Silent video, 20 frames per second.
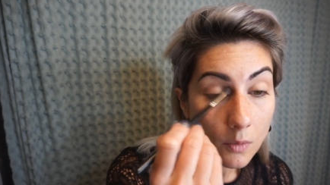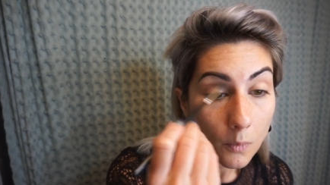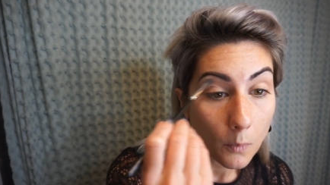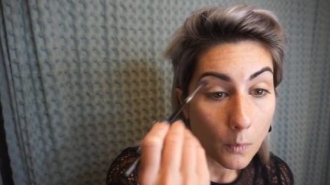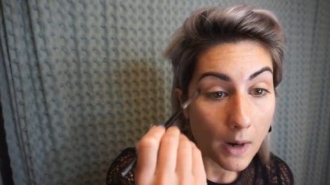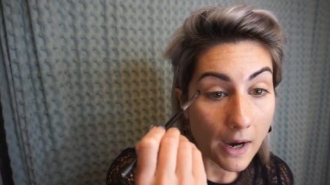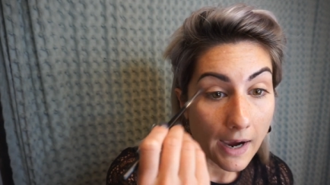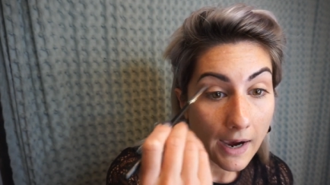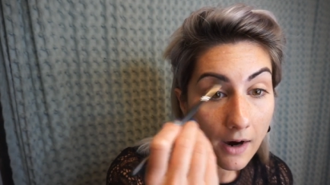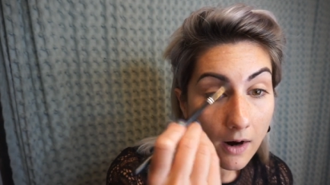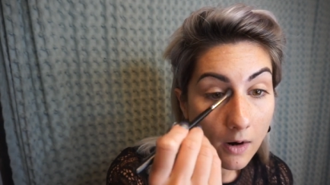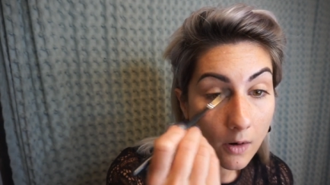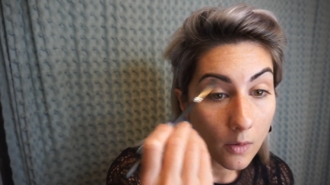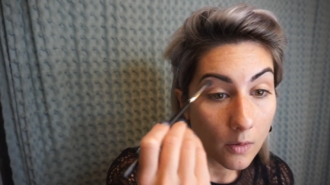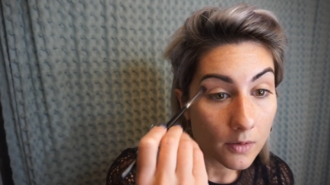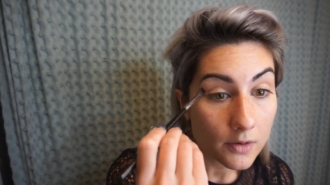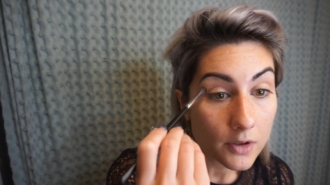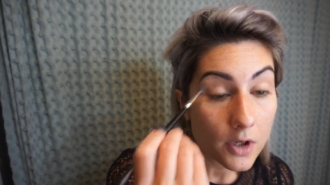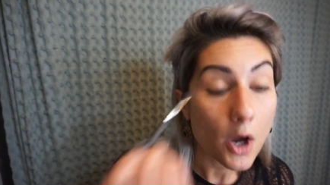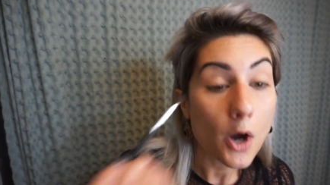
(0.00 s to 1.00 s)
Wow,
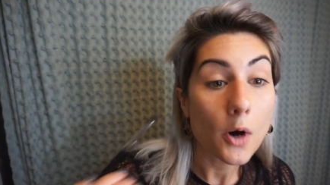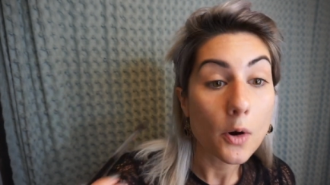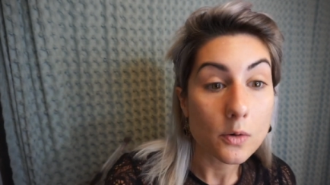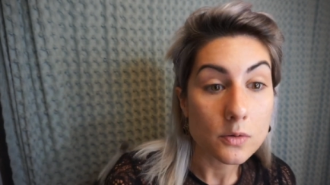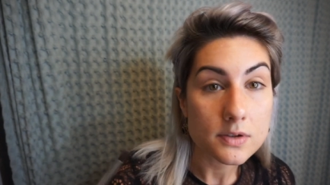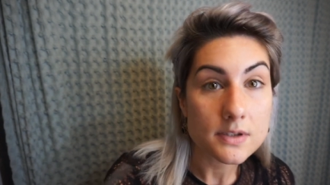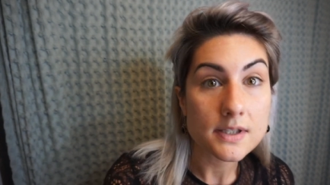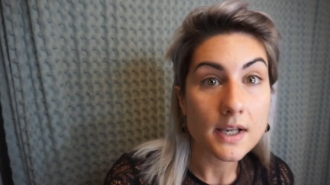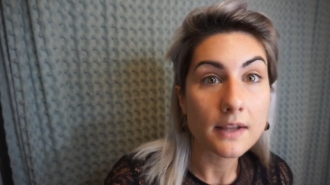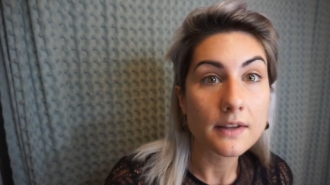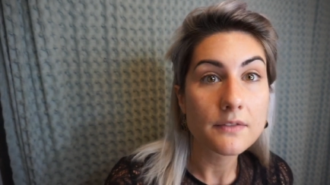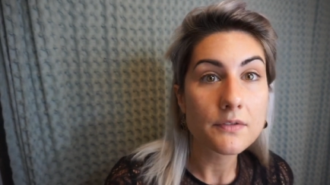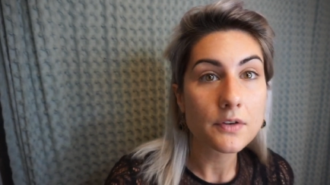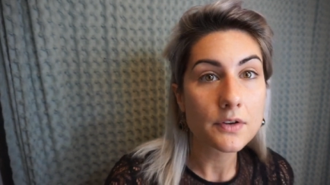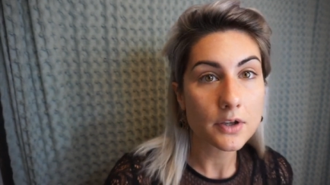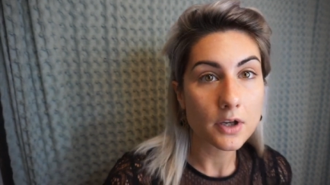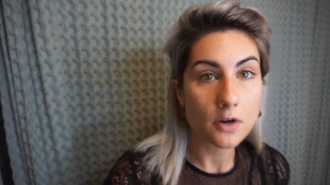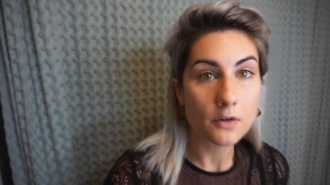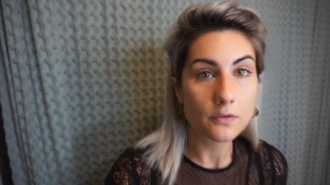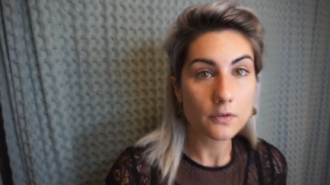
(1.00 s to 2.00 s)
coast. I live
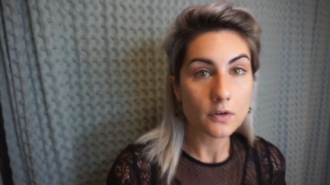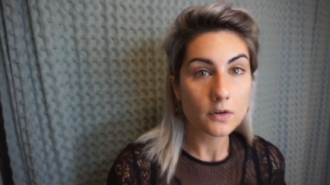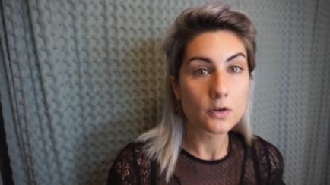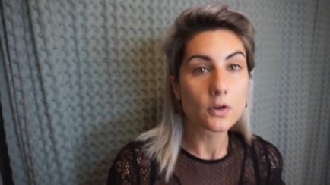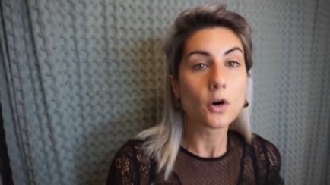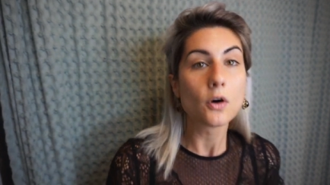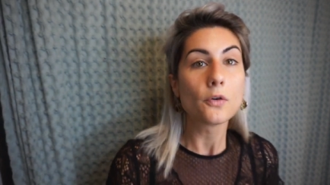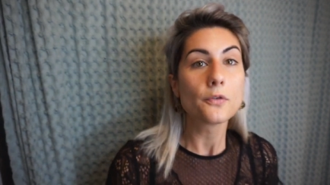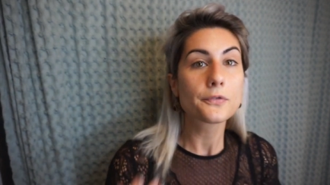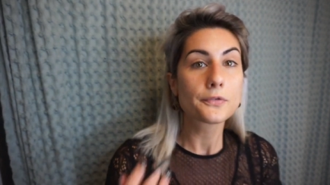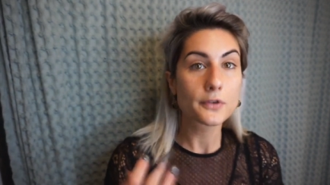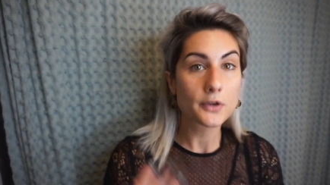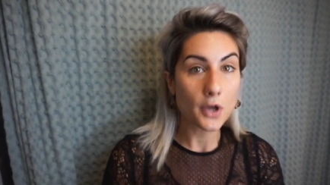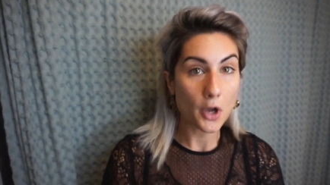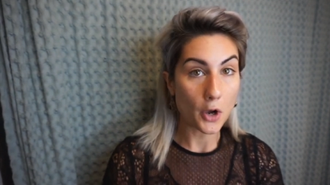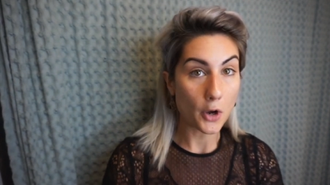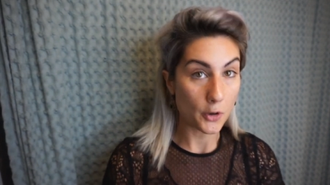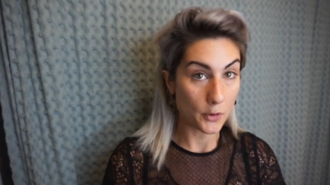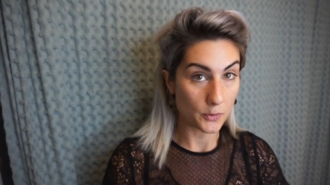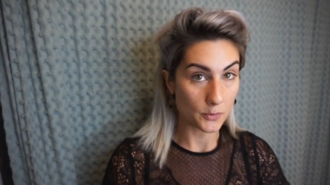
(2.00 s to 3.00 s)
on the Gulf
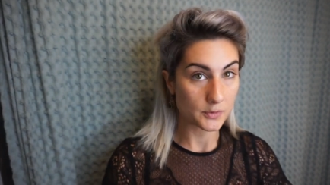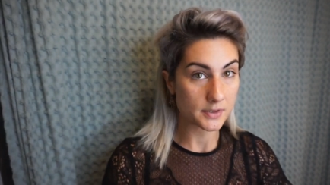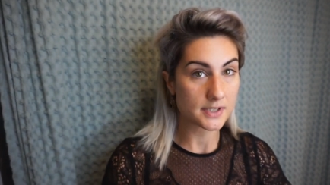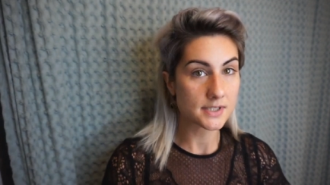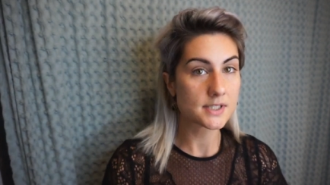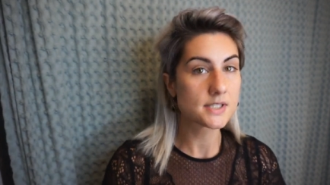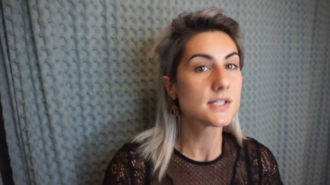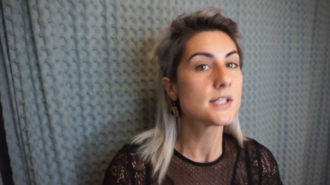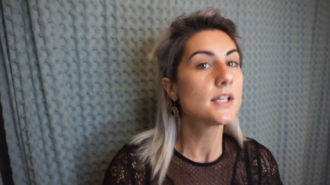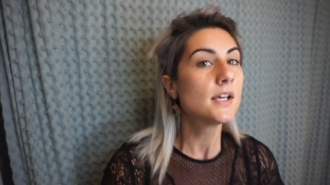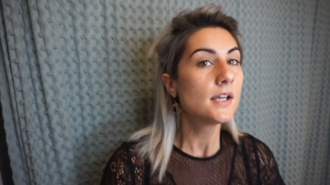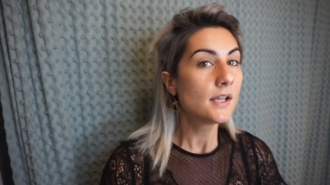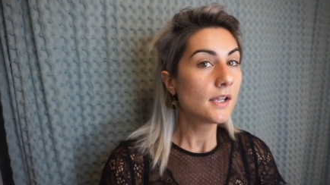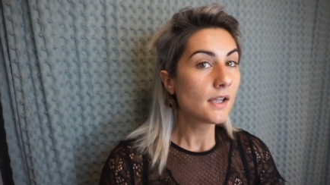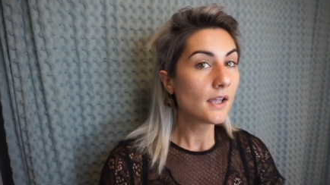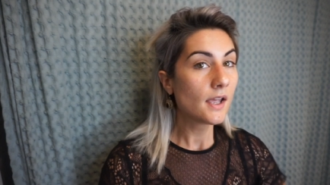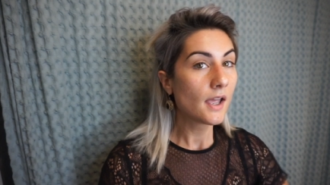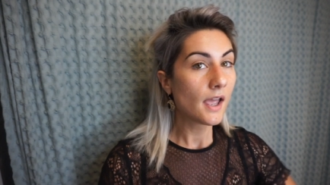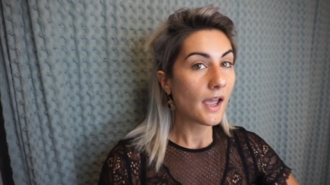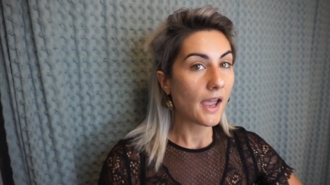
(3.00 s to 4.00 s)
Coast,
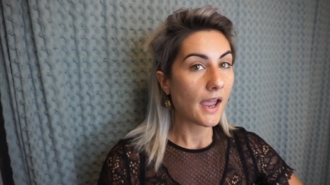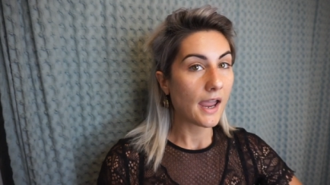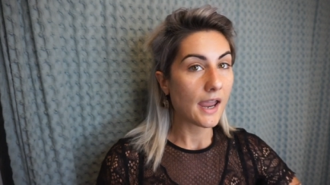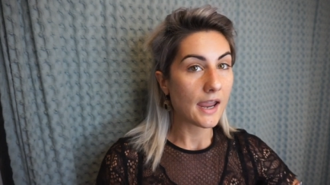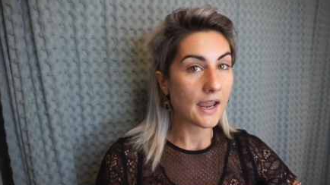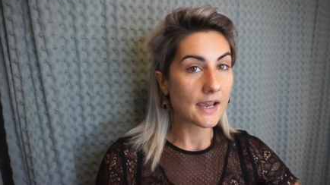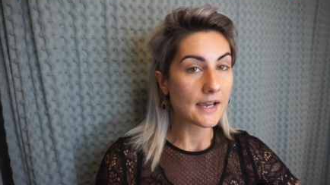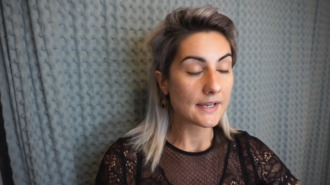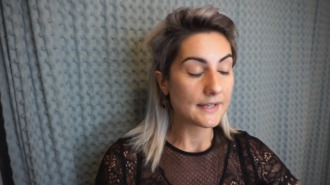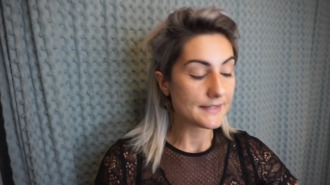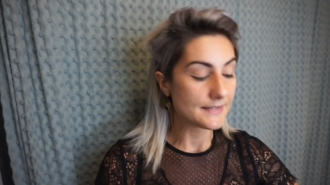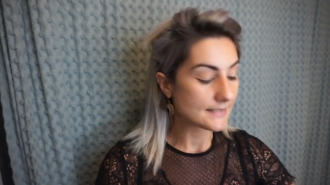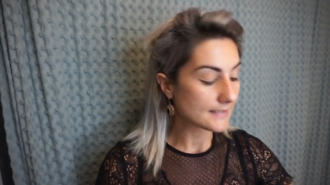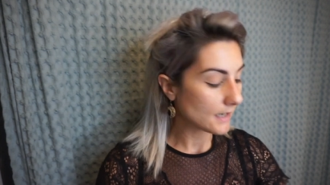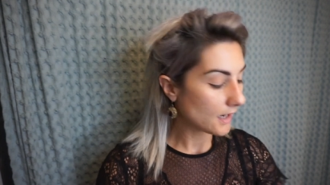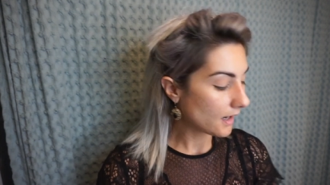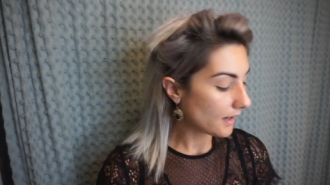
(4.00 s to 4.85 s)
and